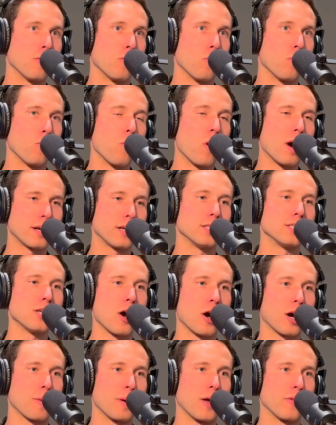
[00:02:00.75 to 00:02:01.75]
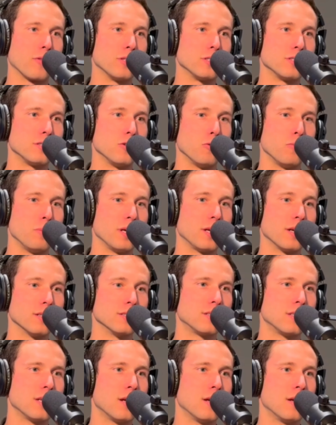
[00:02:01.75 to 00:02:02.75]
wanted to talk about this too
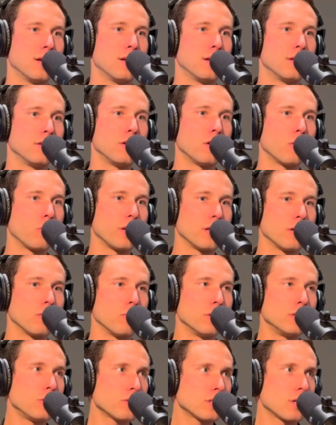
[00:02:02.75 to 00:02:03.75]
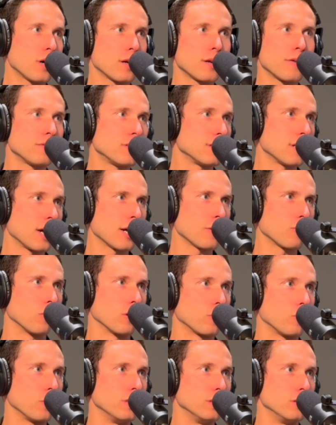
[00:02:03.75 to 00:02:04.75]
because we do a ton of design
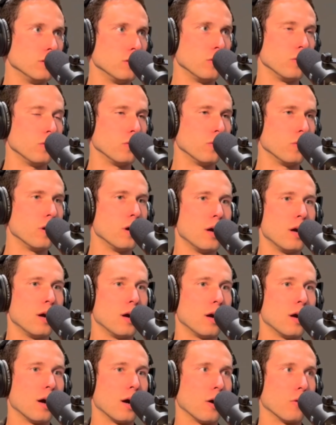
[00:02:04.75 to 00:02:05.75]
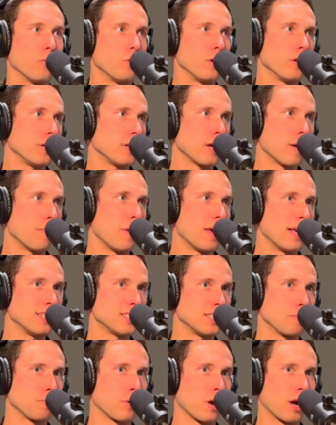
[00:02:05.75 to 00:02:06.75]
work. We do really
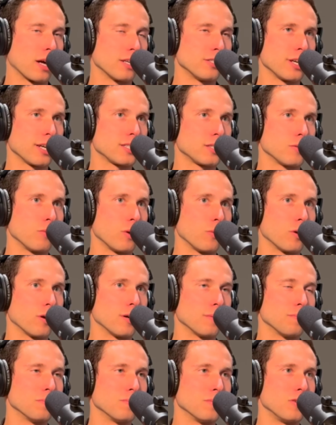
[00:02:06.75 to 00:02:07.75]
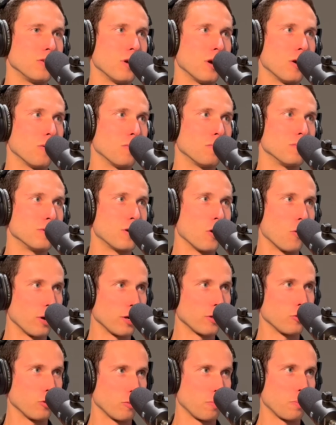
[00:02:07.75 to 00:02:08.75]
amazing projects, and we were
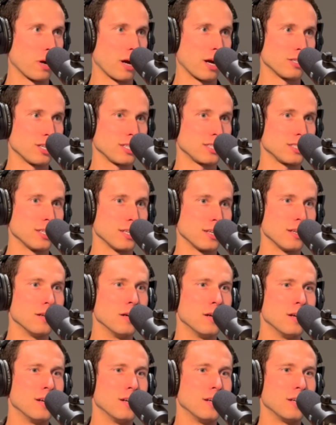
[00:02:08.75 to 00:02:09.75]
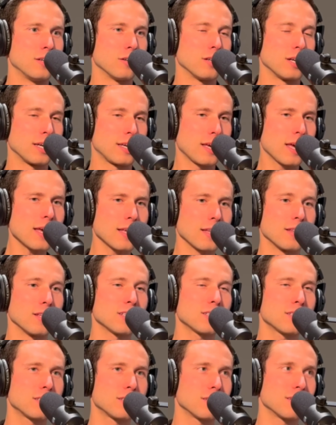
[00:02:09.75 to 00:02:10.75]
going through a project and. You're like, hey,
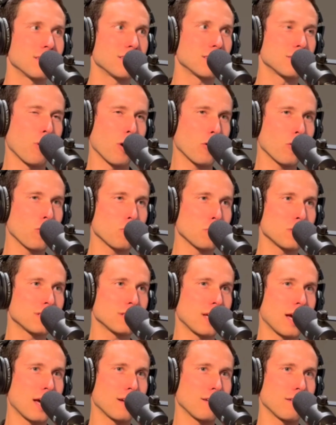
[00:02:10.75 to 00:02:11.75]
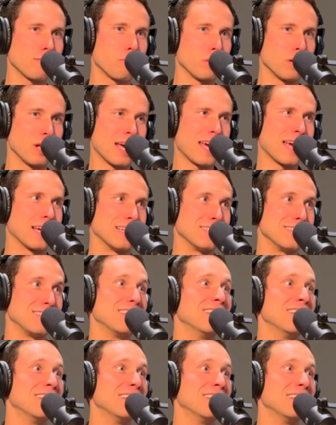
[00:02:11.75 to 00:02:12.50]
this smart home is kind of bland.